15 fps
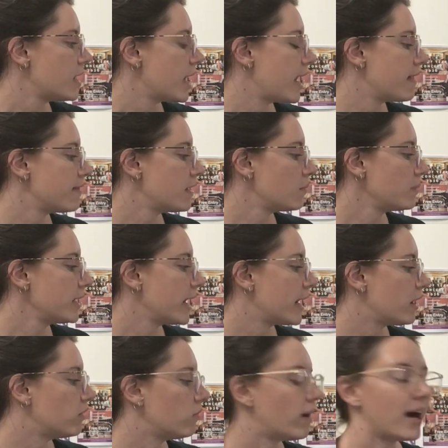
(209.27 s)
And then we
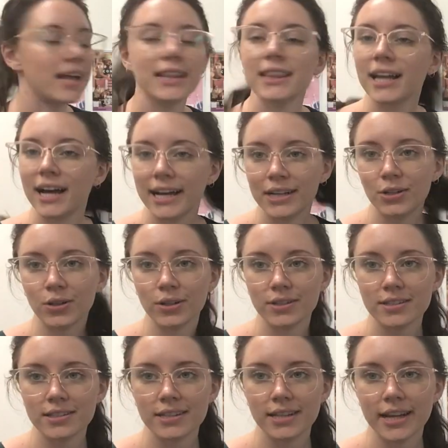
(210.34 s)
have our line
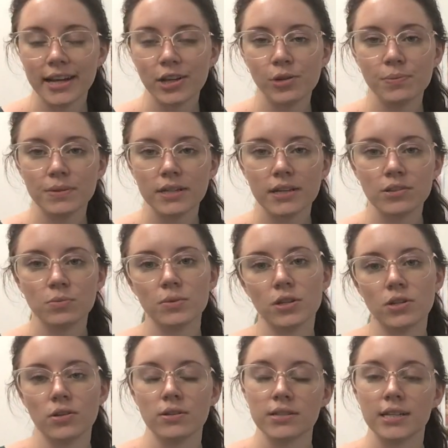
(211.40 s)
notes, and that helps us with the
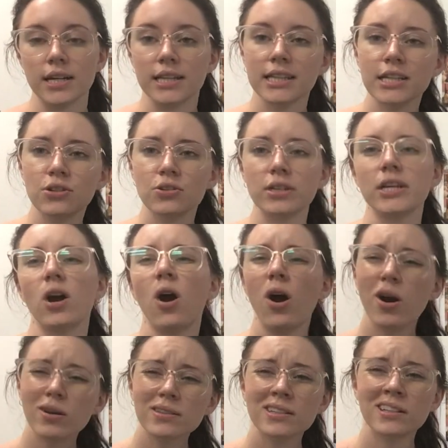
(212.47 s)
notes that are literally
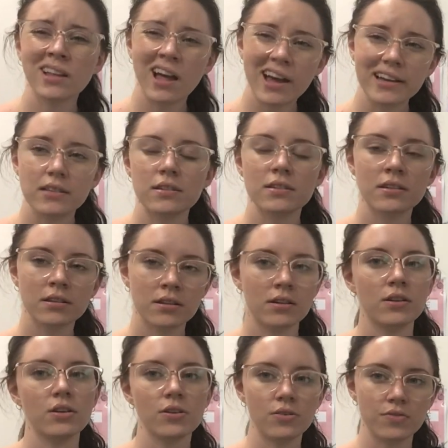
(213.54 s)
on the lines
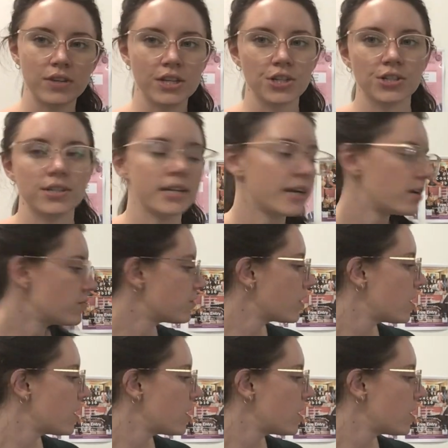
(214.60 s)
of each stave.